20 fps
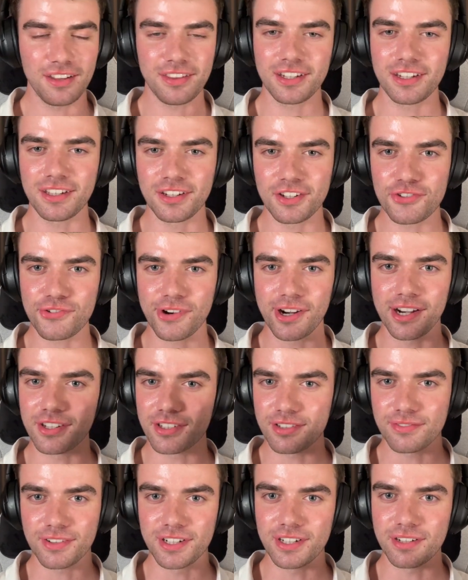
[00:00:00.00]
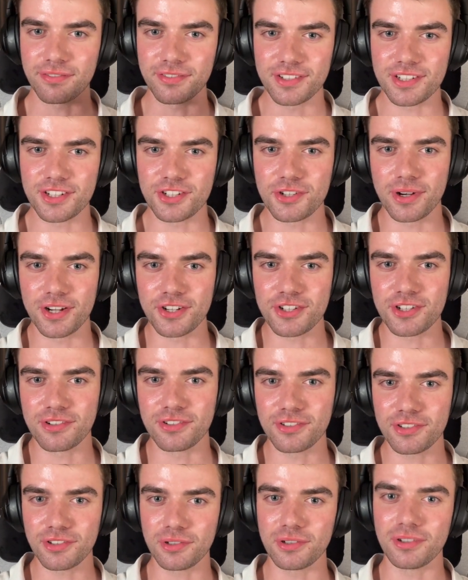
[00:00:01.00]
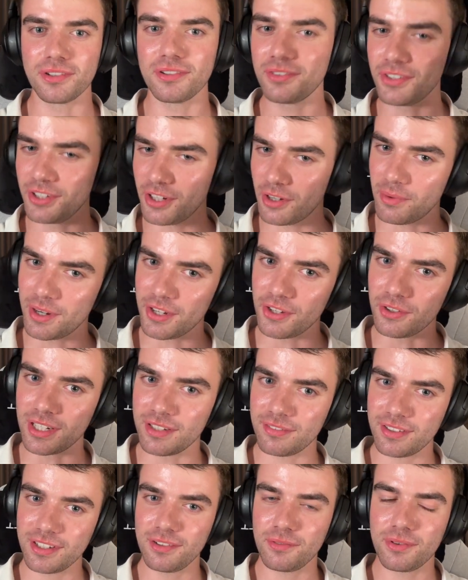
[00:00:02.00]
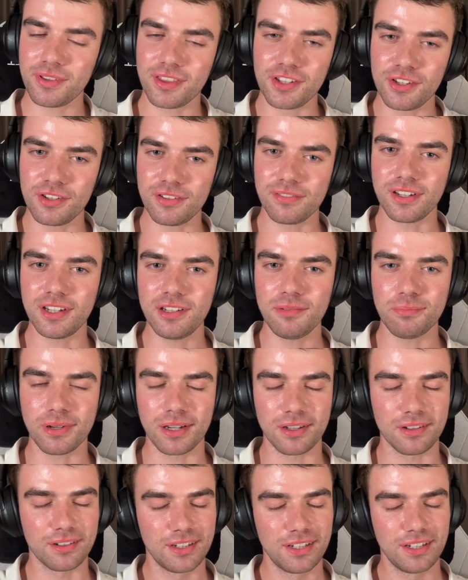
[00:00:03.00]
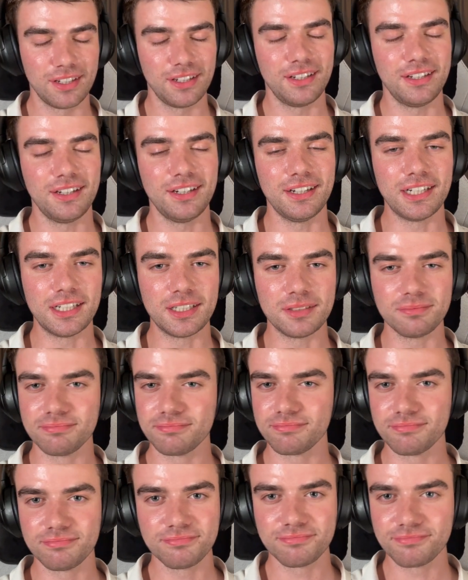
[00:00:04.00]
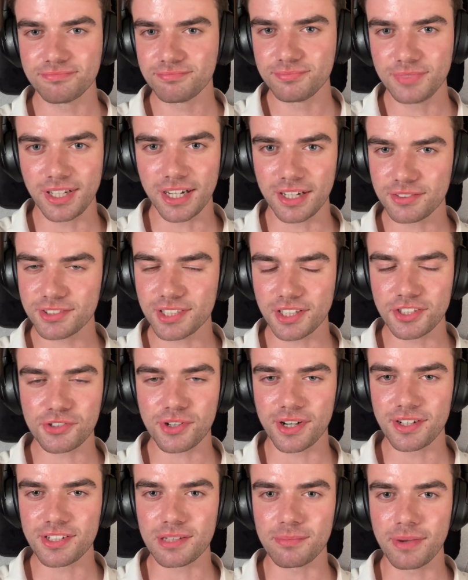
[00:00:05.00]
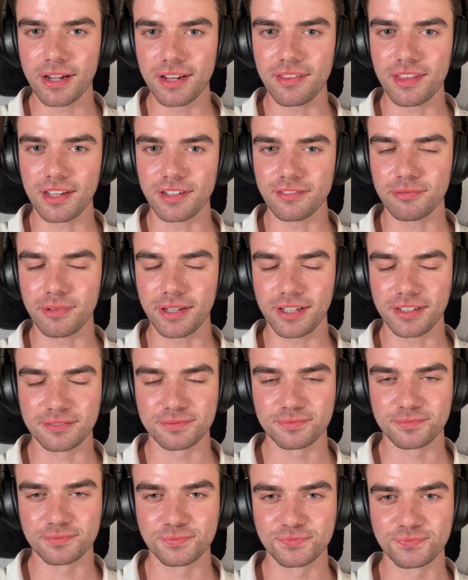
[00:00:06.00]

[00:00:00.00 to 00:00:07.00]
I think in Australia it's a very different situation to where you're living with the UV. But sunscreen's the main thing for me.